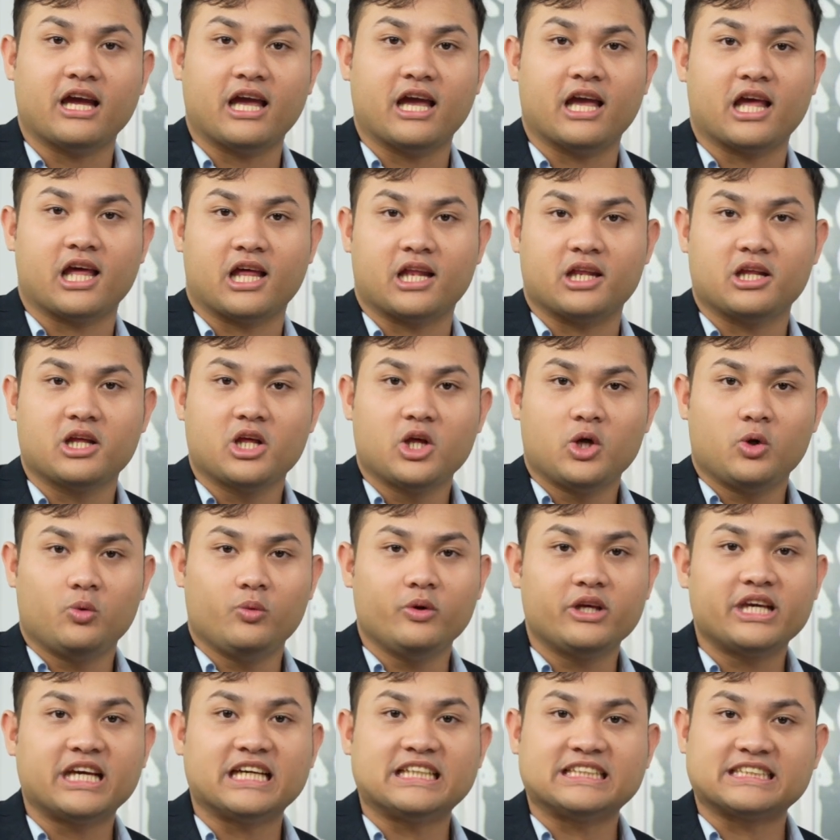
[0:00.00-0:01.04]
and
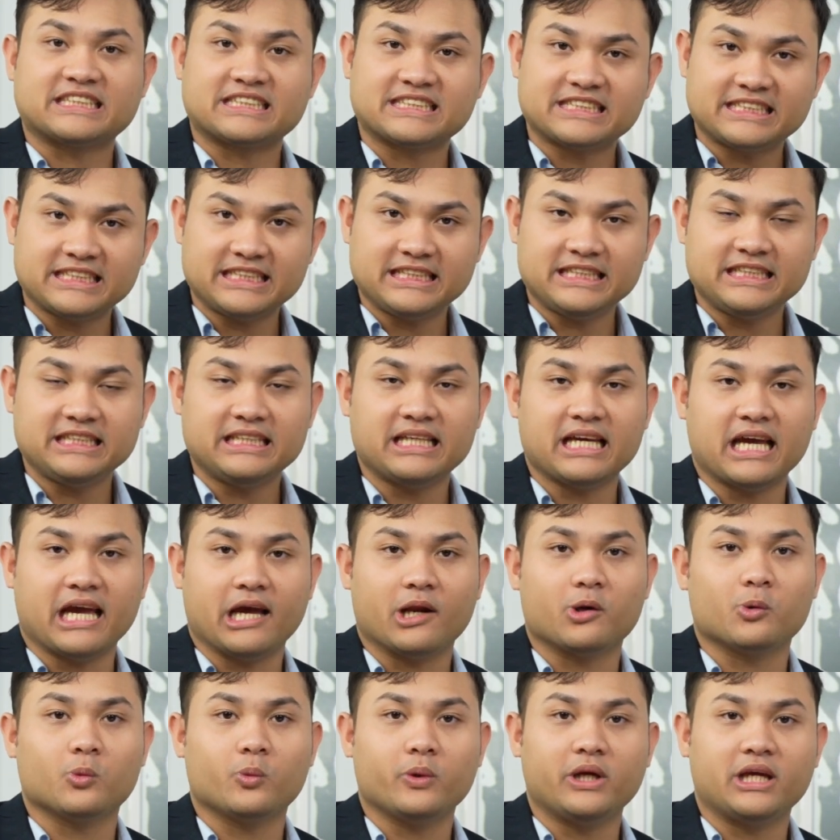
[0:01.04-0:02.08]
we can see
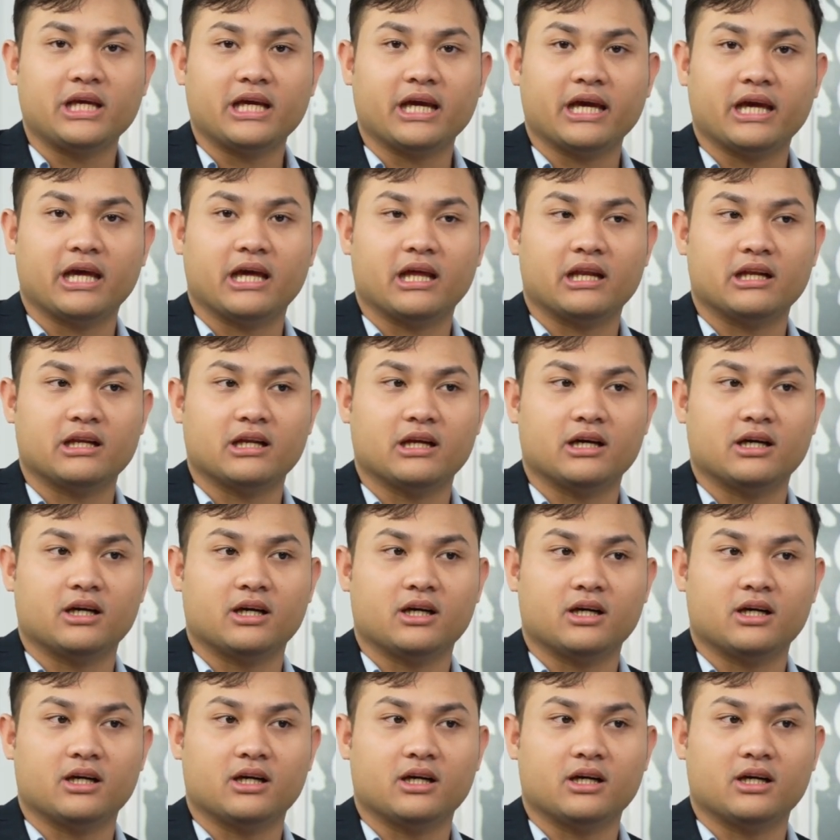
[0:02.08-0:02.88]
and we can